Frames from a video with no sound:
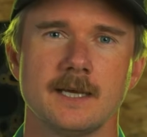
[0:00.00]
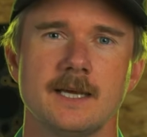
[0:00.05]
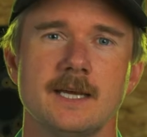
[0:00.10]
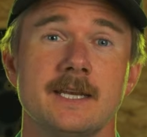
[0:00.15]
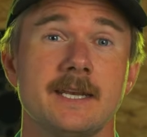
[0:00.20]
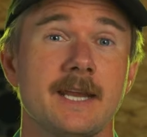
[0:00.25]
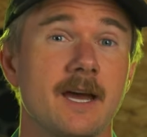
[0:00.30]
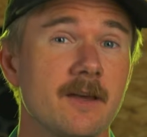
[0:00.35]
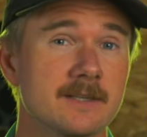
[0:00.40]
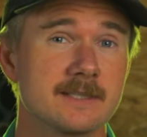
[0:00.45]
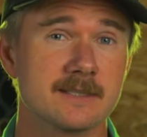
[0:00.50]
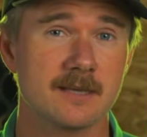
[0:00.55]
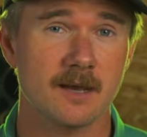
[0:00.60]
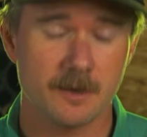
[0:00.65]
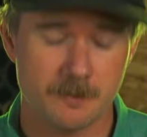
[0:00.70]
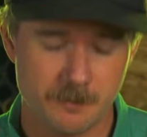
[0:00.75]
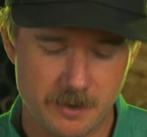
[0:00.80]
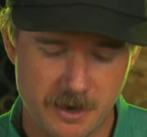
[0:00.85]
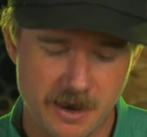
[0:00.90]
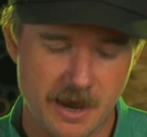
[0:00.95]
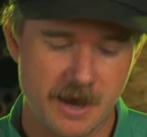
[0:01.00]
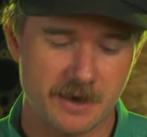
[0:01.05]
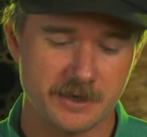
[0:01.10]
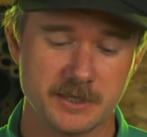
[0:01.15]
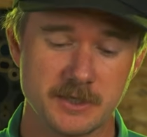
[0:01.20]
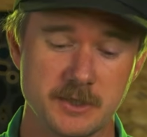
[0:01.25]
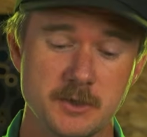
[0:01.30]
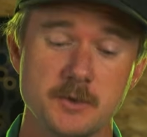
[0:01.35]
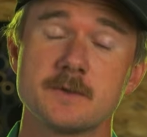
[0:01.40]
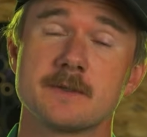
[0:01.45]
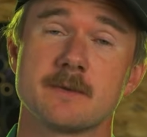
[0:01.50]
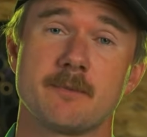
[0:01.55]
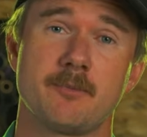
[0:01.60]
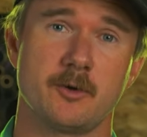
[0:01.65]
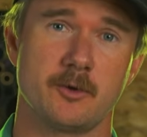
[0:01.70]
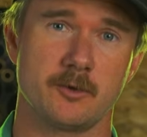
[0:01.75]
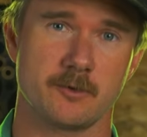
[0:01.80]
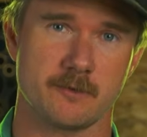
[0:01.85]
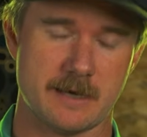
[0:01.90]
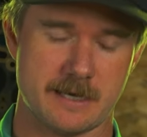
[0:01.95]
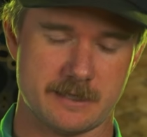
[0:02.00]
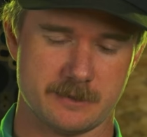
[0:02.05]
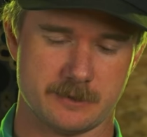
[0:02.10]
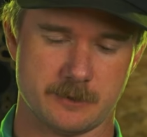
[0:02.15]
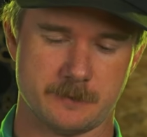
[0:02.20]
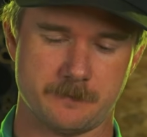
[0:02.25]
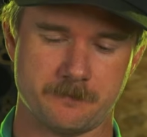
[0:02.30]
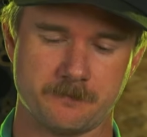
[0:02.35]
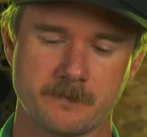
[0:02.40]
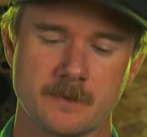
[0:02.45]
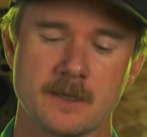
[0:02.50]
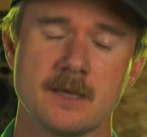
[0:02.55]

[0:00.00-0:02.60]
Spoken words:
Now let's talk about how to use a polarizer.